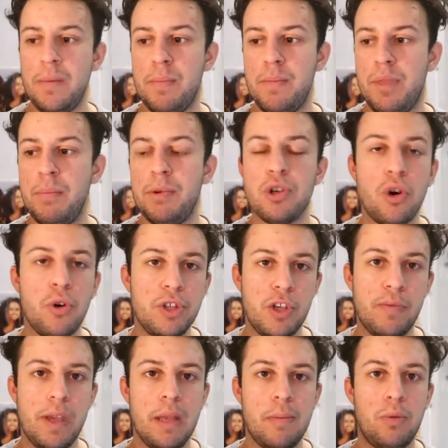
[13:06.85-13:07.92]
The majority
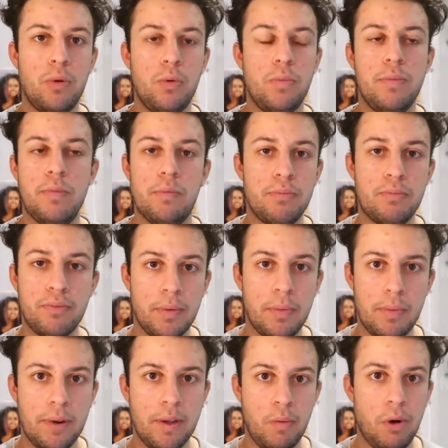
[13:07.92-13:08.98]
of people
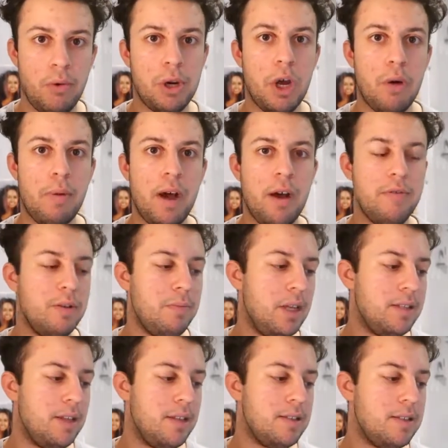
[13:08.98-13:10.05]
probably will know about
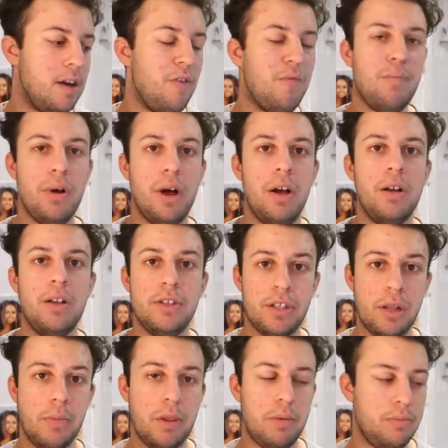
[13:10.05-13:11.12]
LGBT stuff, but
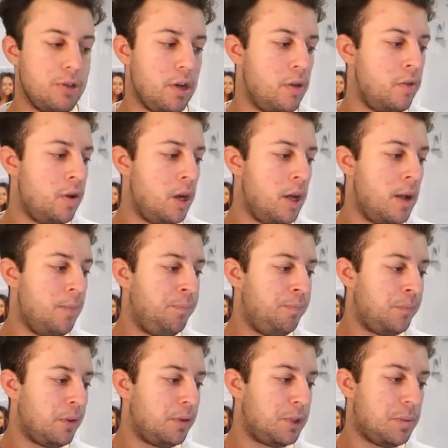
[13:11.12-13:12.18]
some of them don't.
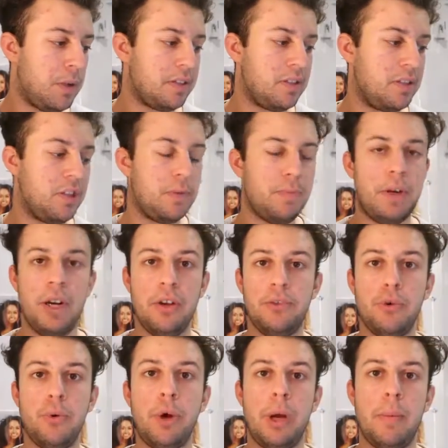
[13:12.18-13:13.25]
So it's basically just by us
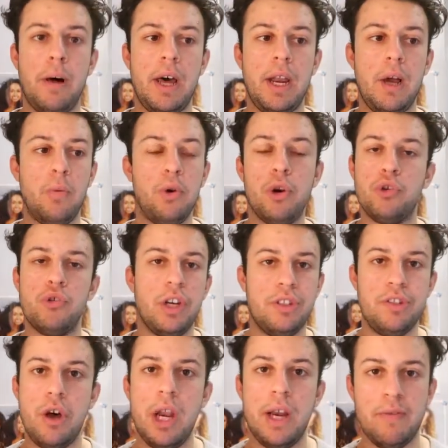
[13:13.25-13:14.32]
talking about it, we're not trying
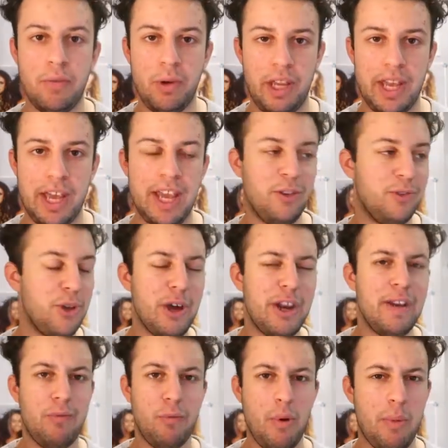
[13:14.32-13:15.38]
to turn everyone gay or turn
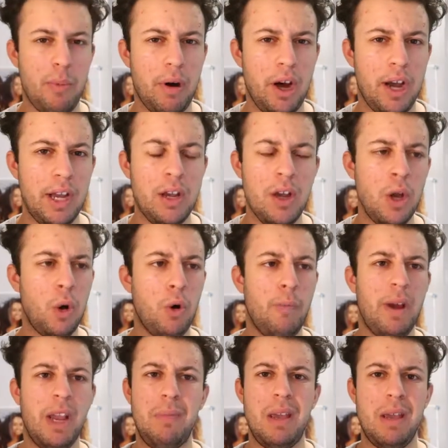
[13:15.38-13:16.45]
everyone bi or
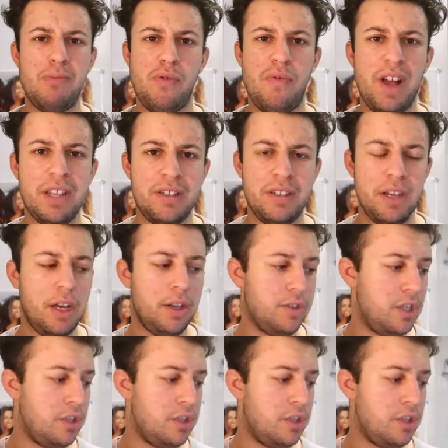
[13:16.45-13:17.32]
make people fancy us.